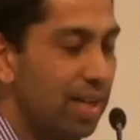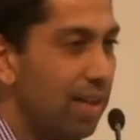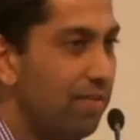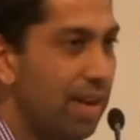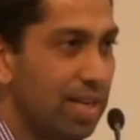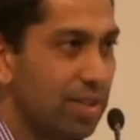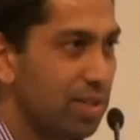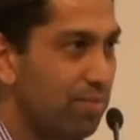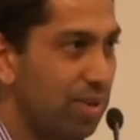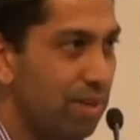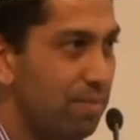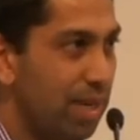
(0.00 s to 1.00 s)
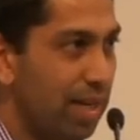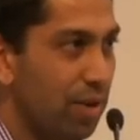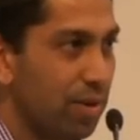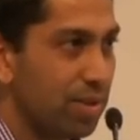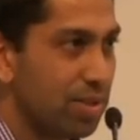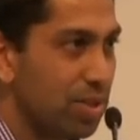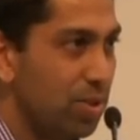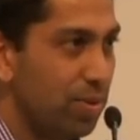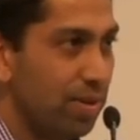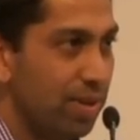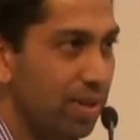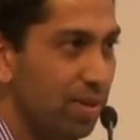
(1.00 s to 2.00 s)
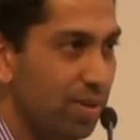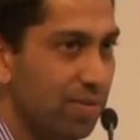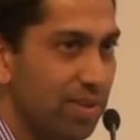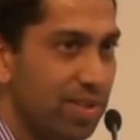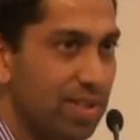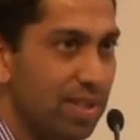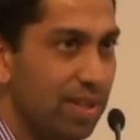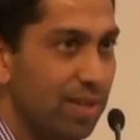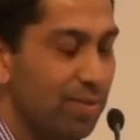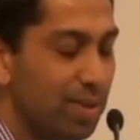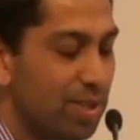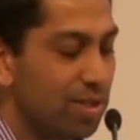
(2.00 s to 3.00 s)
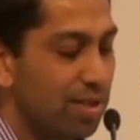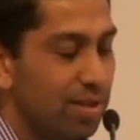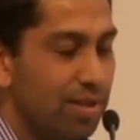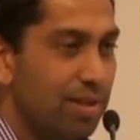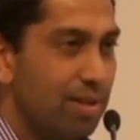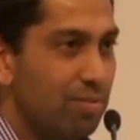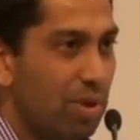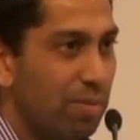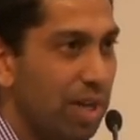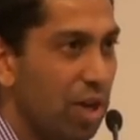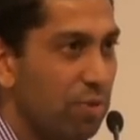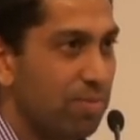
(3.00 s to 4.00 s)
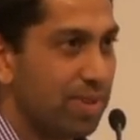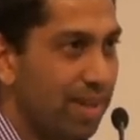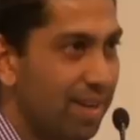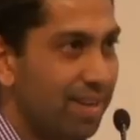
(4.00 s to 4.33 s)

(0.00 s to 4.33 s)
In fact, I was a pretty mediocre student in university, which probably helped.